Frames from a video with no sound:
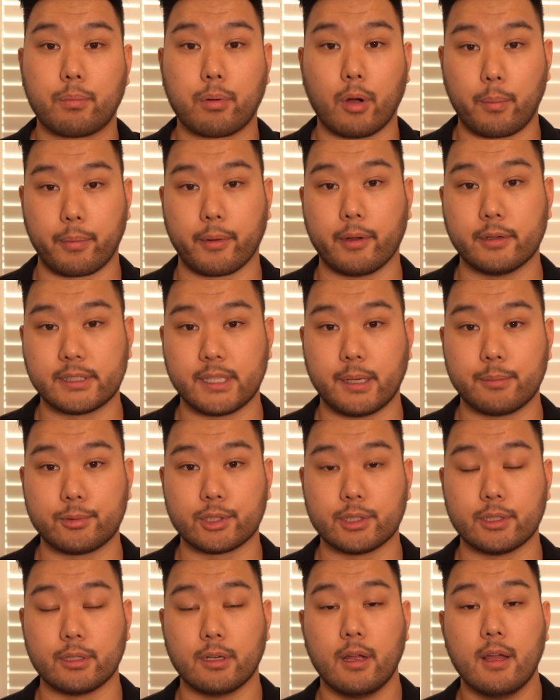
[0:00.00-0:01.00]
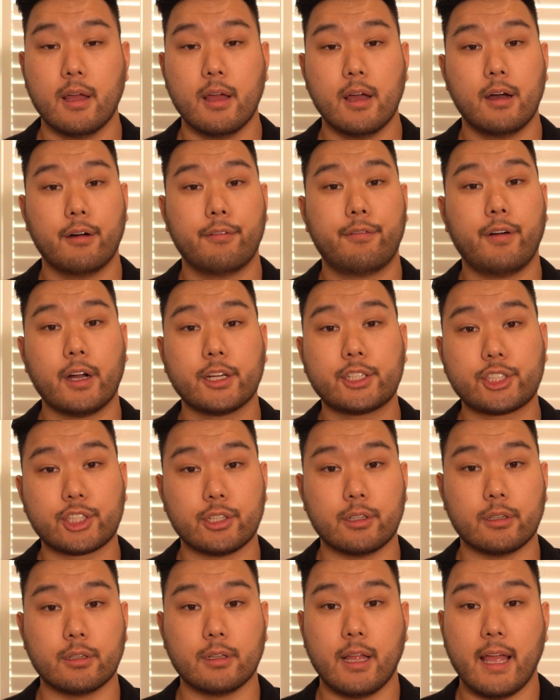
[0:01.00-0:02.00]
proprioception.
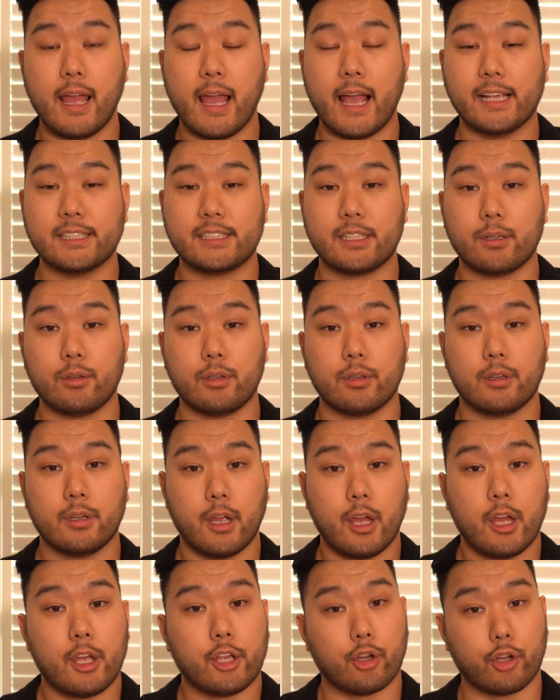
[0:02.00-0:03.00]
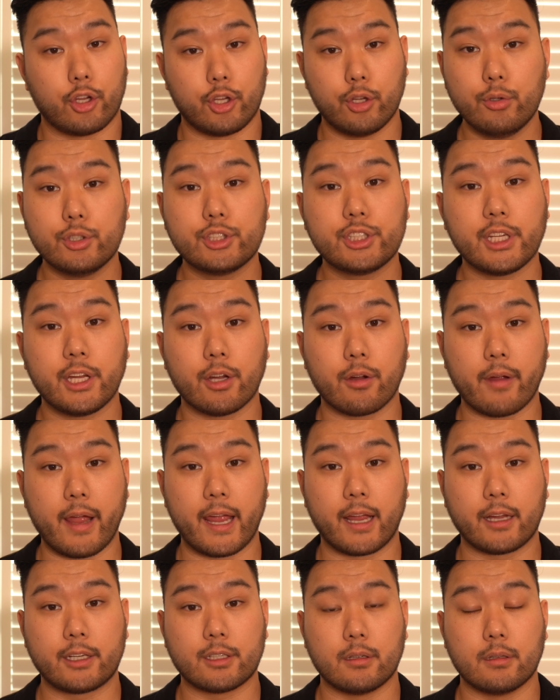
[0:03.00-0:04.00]
Functional as in you're using your
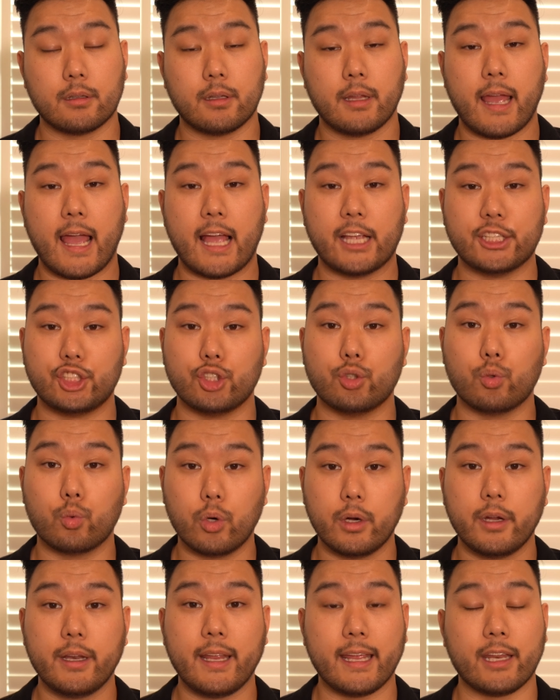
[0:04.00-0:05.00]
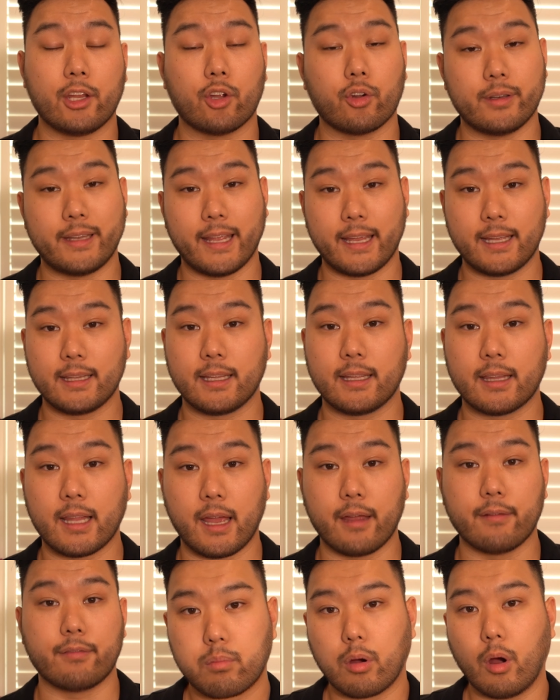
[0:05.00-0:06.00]
ankle as you would in your daily
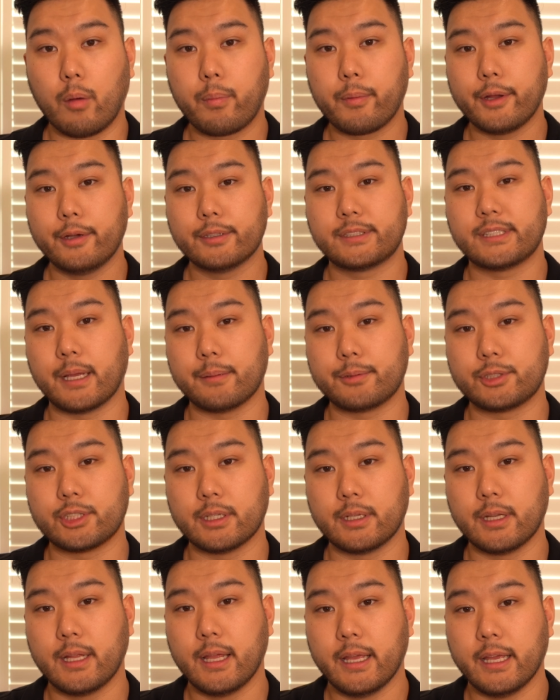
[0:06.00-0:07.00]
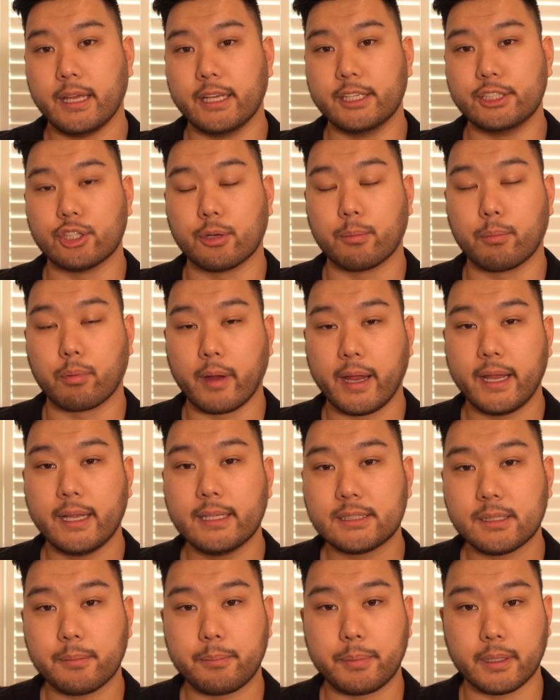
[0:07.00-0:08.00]
life. Proprioception is your
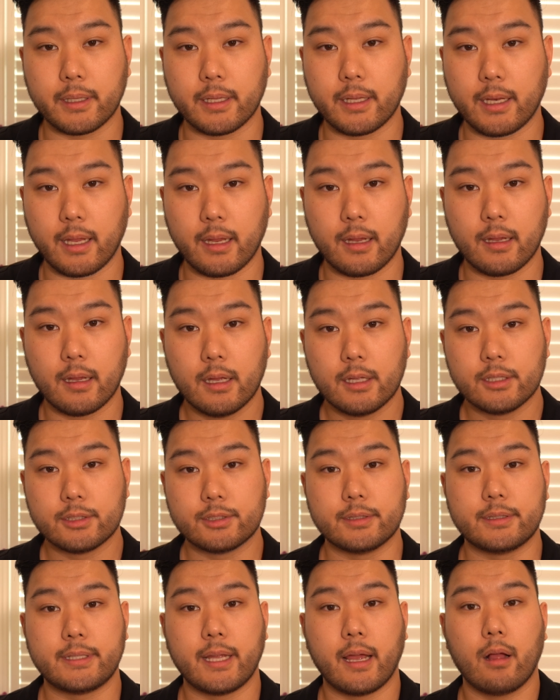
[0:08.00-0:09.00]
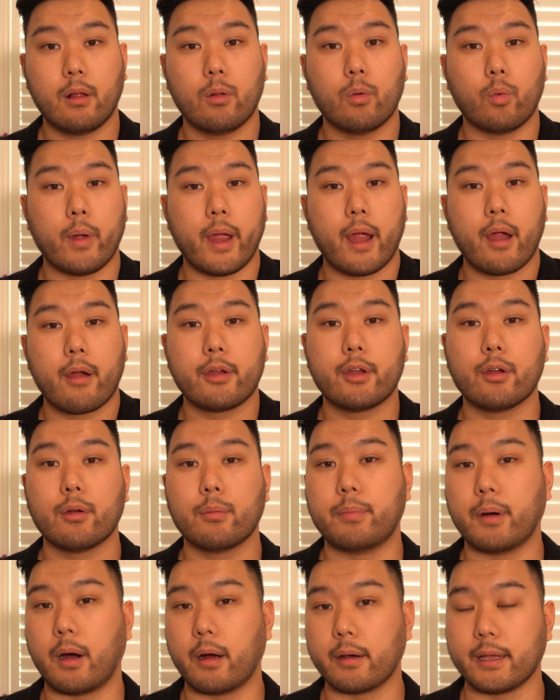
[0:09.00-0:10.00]
brain's ability to tell where your
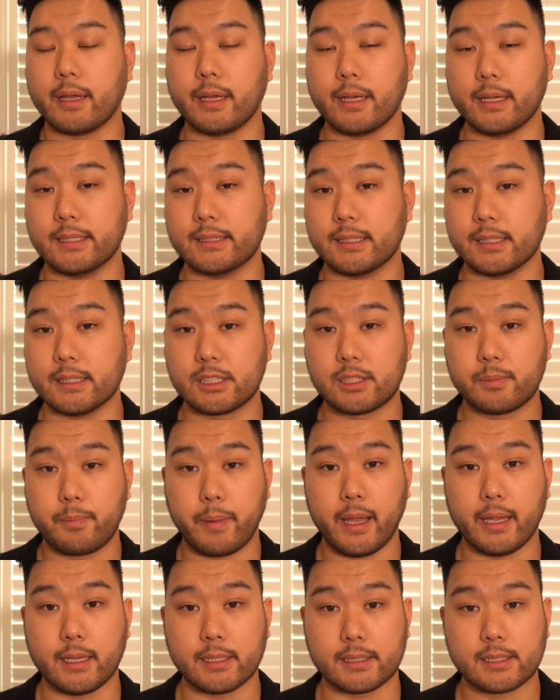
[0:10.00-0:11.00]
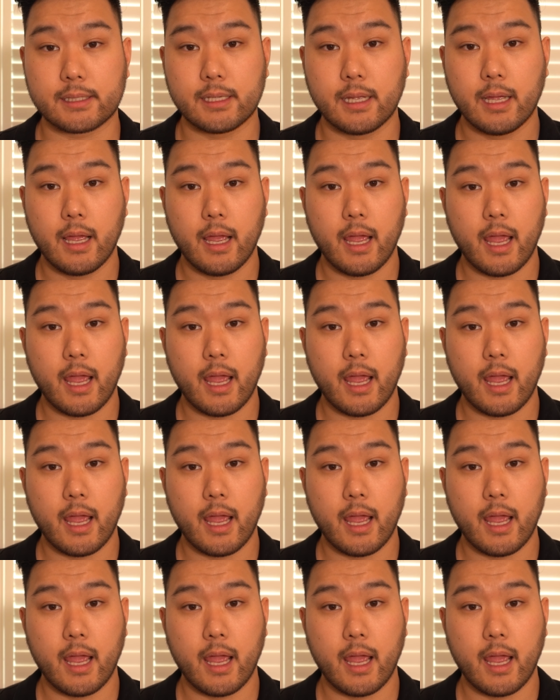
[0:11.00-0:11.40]
body is in space.